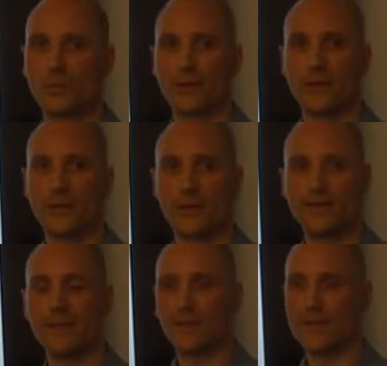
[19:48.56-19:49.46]
with
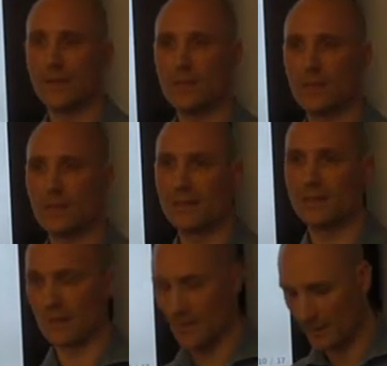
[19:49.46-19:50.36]
ECDSA, but
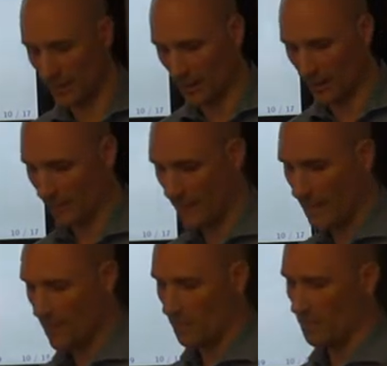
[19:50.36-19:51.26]
it's
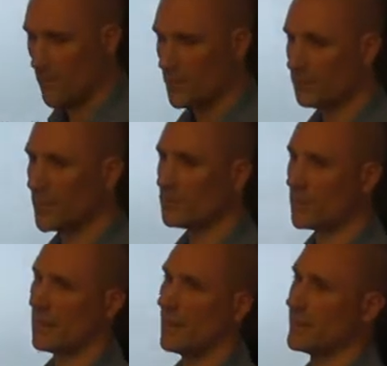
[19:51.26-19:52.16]
much
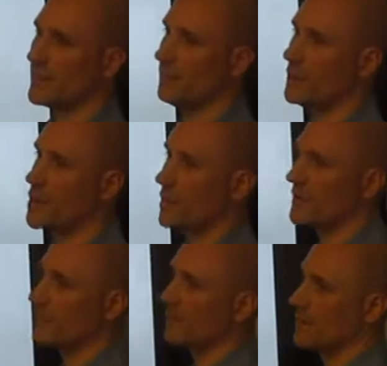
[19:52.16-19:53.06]
less
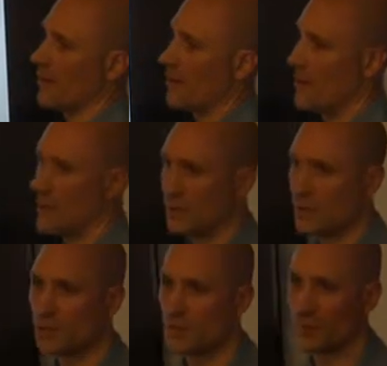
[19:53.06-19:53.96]
efficient than
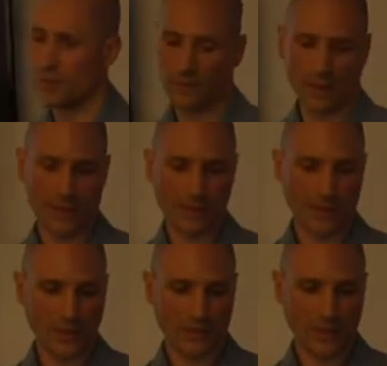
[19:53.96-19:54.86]
with Schnorr. Okay,
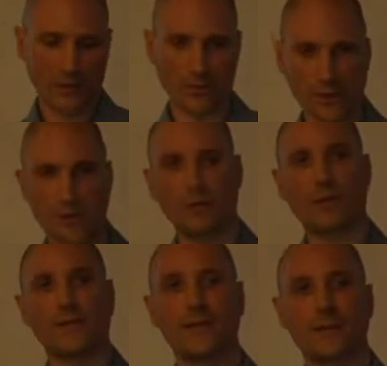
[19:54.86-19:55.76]
so
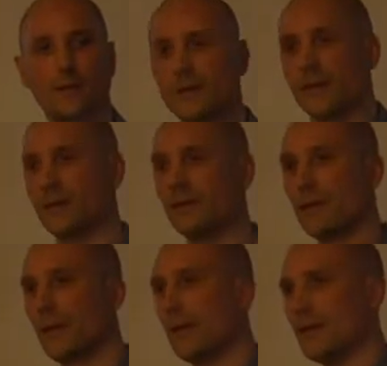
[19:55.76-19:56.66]
Schnorr signatures and
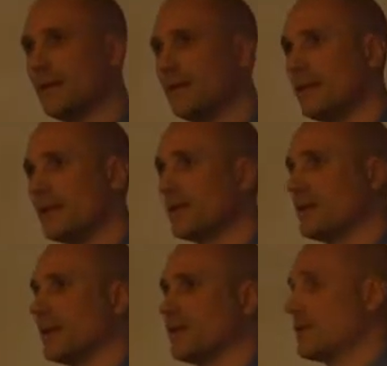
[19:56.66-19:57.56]
ECDSA
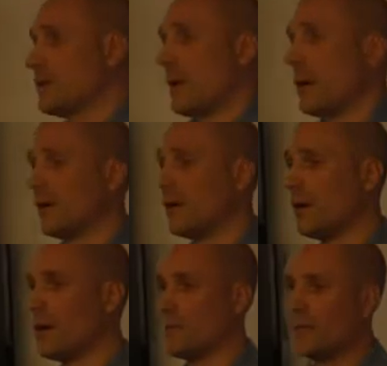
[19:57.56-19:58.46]
signatures are
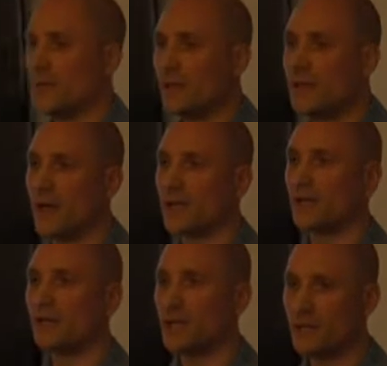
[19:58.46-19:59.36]
basically as
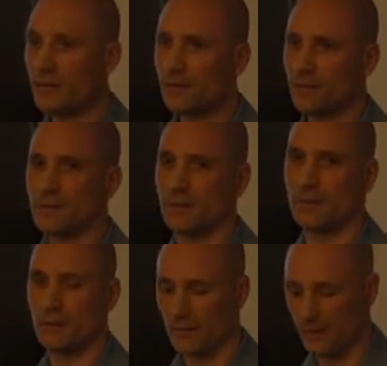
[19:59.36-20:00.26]
efficient,
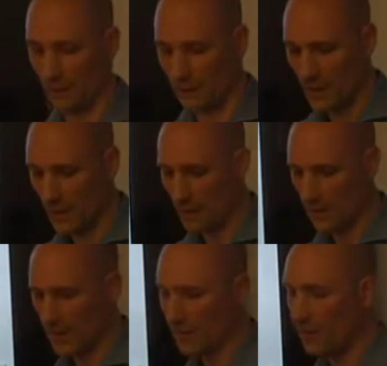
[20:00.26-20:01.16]

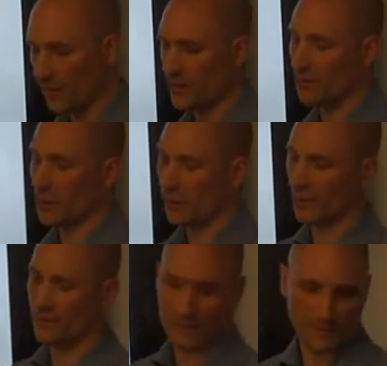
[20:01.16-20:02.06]
but if you want more
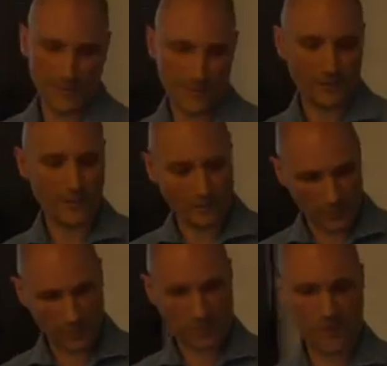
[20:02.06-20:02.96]
advanced features, you